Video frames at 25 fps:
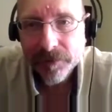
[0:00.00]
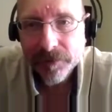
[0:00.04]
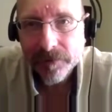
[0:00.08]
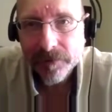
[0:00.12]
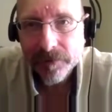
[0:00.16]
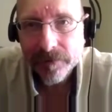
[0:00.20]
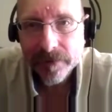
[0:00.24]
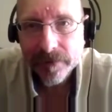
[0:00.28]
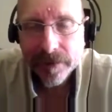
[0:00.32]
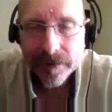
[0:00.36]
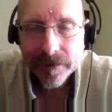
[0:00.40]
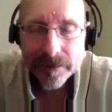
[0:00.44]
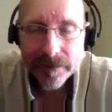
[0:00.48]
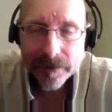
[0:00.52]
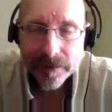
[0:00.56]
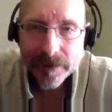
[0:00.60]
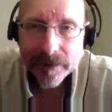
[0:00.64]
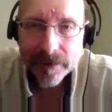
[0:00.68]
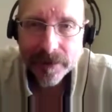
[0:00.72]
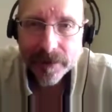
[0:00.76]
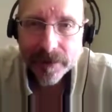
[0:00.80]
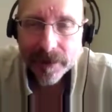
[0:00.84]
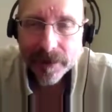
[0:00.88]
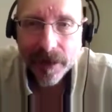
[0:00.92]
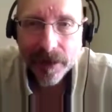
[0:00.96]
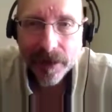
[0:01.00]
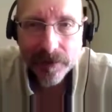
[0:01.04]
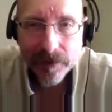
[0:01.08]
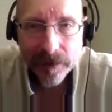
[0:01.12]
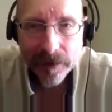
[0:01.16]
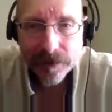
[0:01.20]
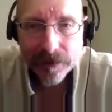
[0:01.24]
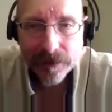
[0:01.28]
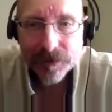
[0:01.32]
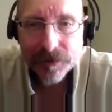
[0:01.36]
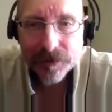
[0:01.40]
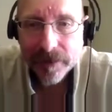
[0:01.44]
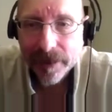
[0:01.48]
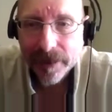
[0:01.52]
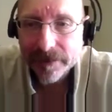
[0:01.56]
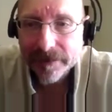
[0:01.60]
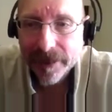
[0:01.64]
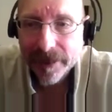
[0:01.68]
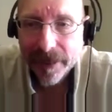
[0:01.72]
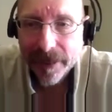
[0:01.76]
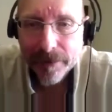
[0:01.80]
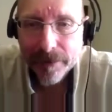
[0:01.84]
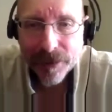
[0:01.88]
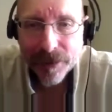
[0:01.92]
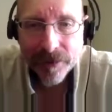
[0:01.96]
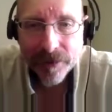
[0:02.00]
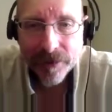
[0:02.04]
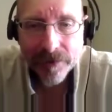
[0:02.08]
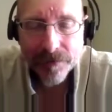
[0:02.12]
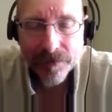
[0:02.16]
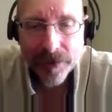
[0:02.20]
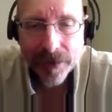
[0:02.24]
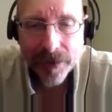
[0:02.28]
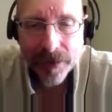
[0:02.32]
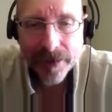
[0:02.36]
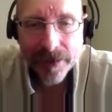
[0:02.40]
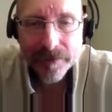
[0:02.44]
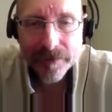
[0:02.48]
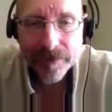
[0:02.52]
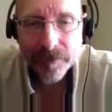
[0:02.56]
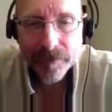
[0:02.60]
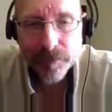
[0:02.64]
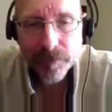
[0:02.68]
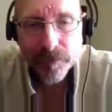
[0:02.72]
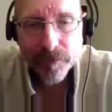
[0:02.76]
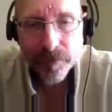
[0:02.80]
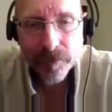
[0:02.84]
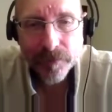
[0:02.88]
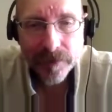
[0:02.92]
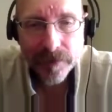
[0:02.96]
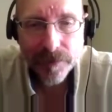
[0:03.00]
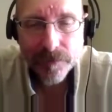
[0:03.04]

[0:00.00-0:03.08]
And so I'll let you guys comment on that,